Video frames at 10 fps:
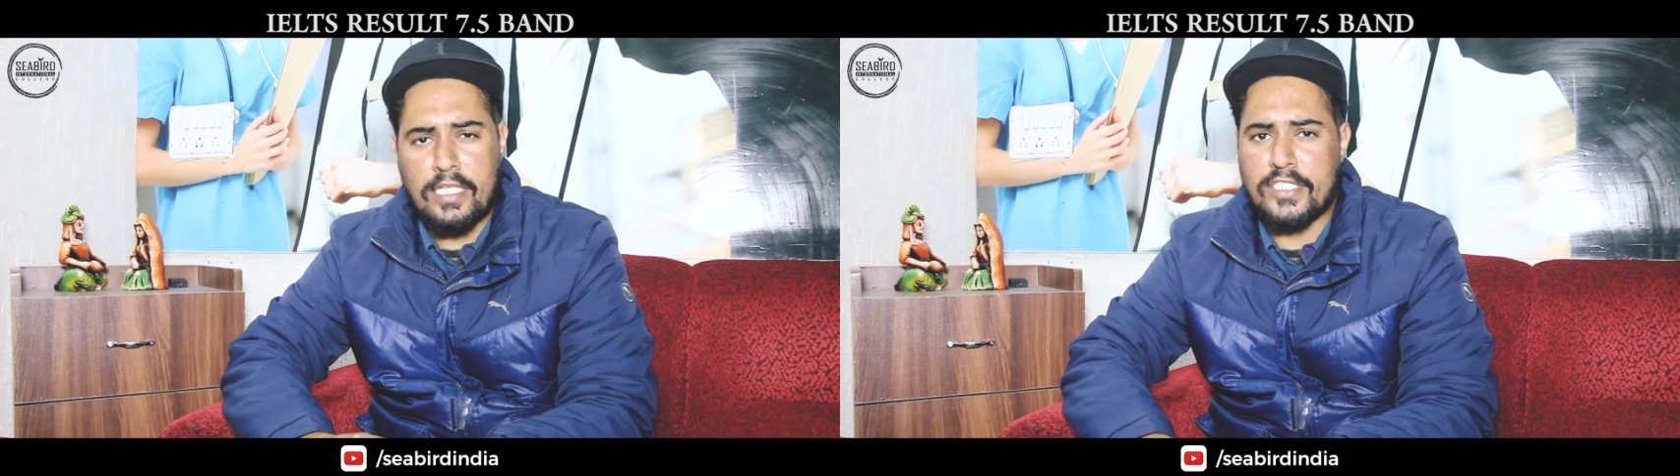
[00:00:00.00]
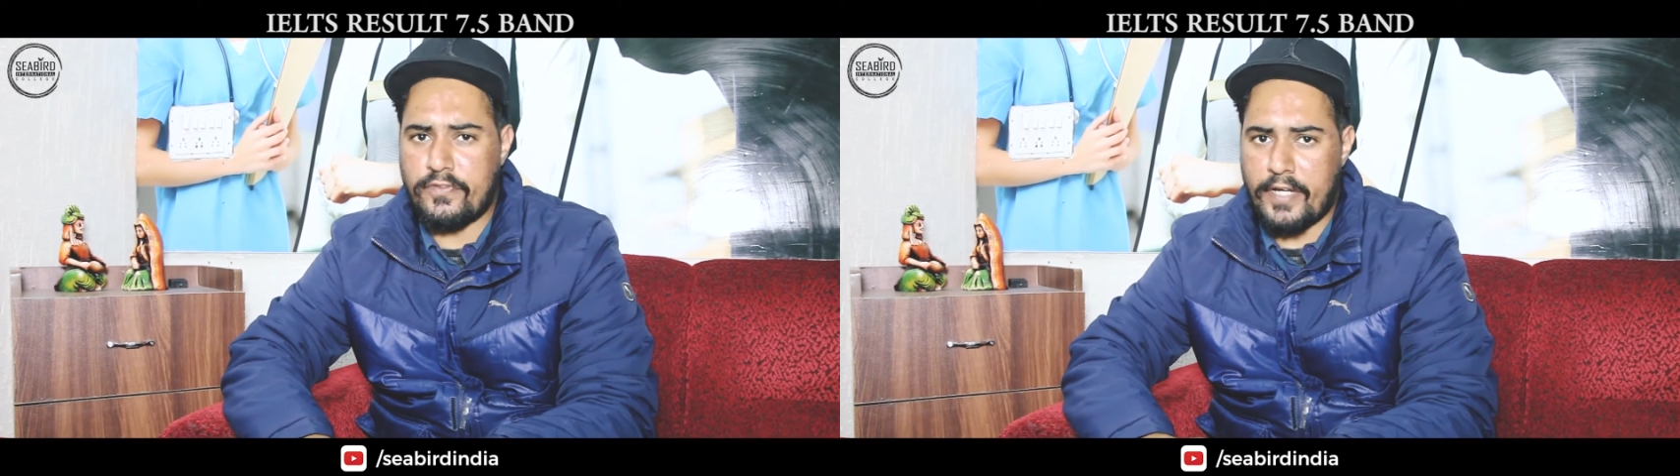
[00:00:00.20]

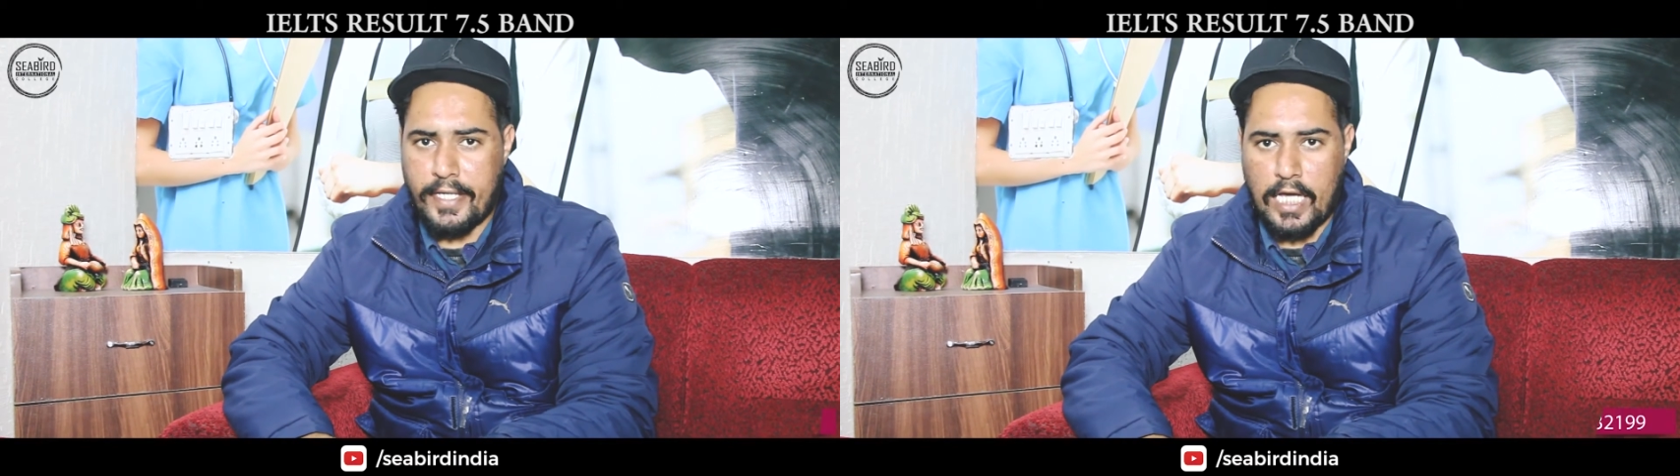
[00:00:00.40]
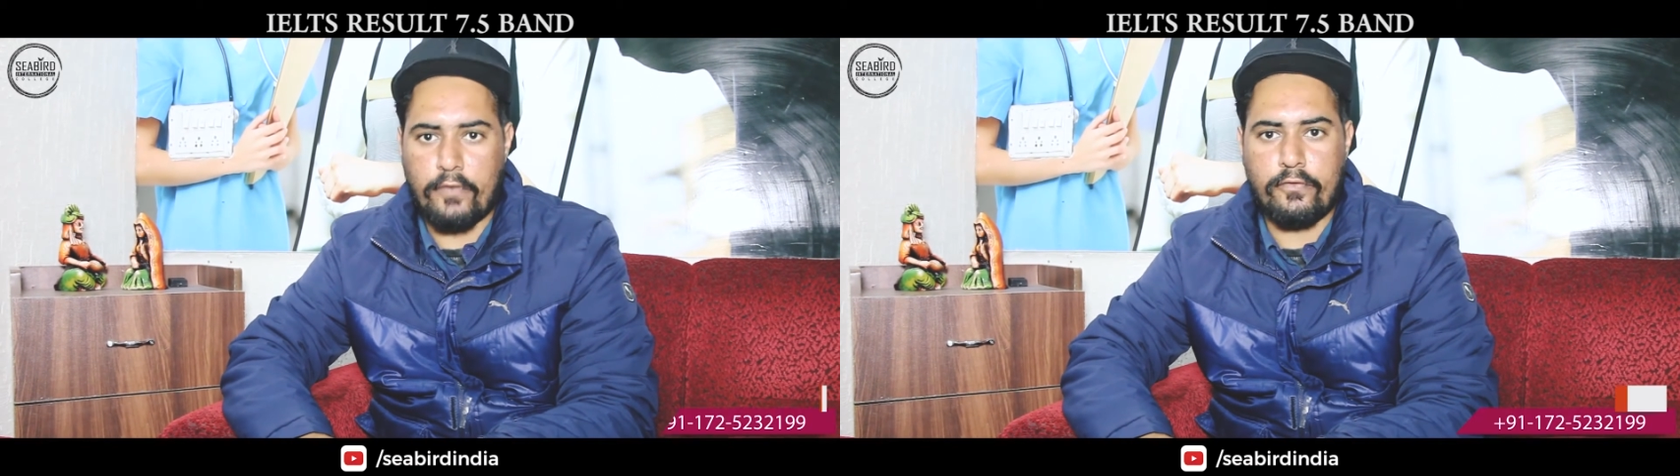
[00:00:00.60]
is
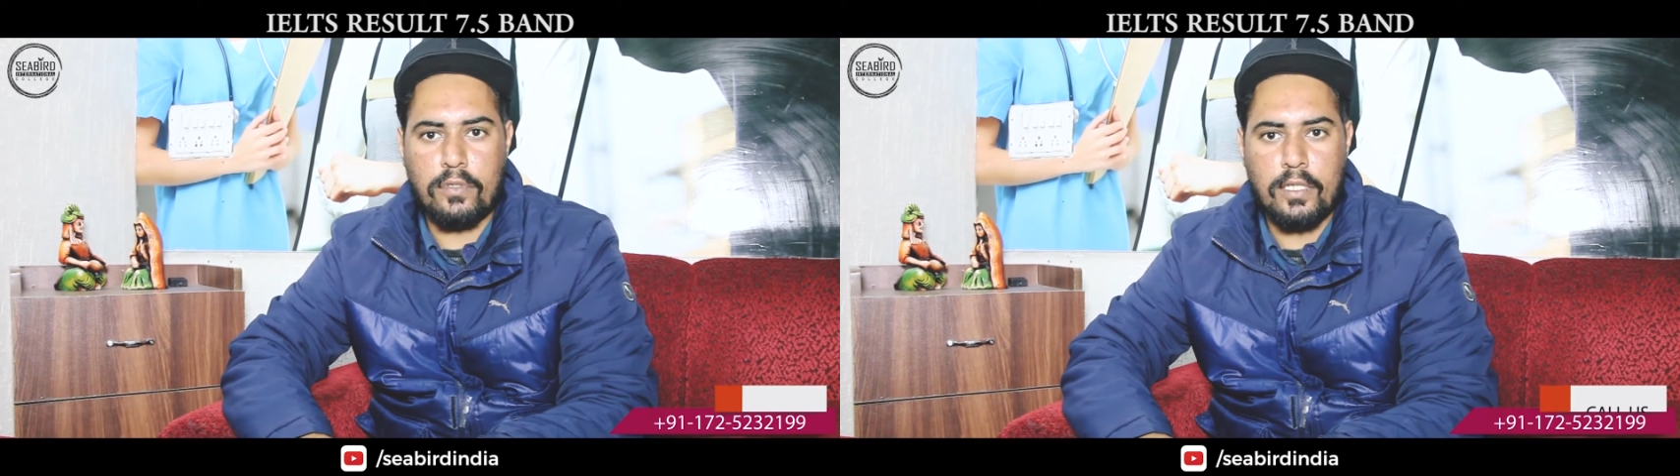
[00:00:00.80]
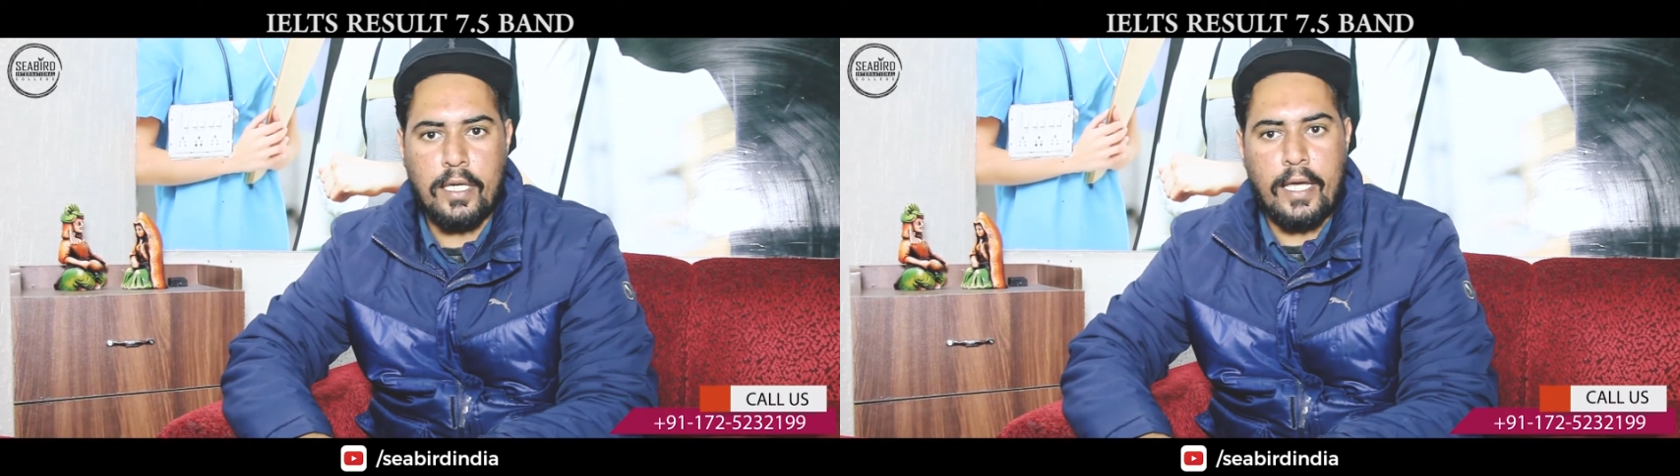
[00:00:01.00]
very
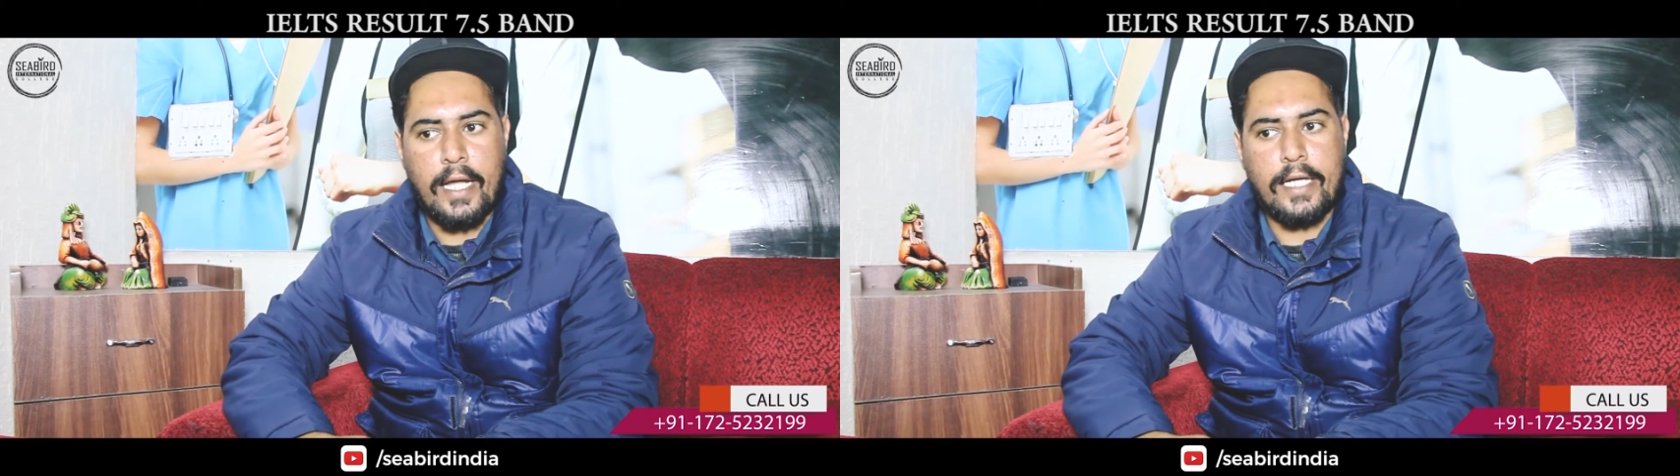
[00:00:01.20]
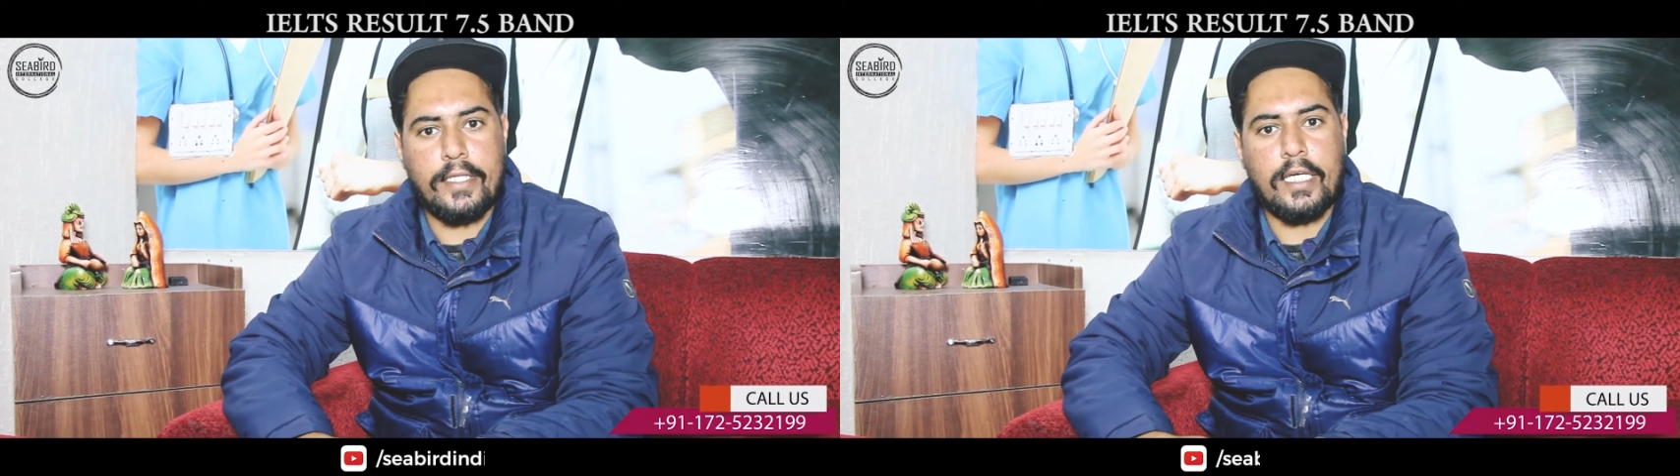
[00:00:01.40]
helpful and